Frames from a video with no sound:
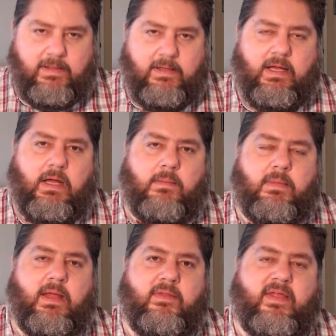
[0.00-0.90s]
Um,
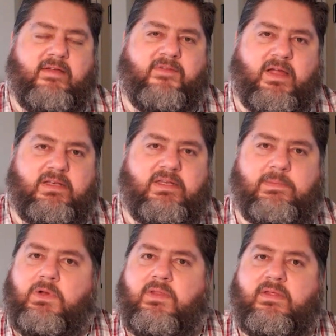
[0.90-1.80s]
and they find him
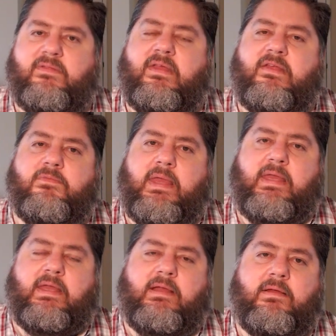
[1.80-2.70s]
one of these days
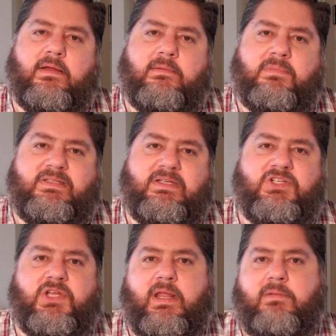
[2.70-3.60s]
making
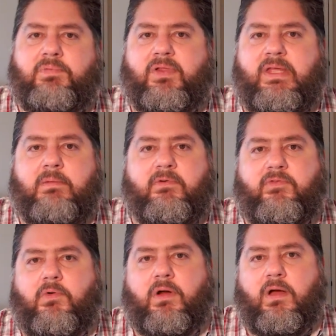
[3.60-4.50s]
petition and plea
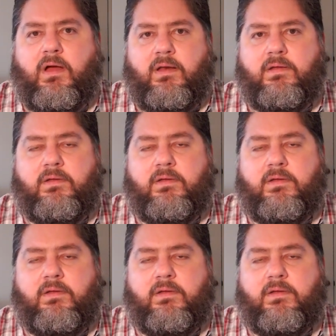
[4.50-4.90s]
before God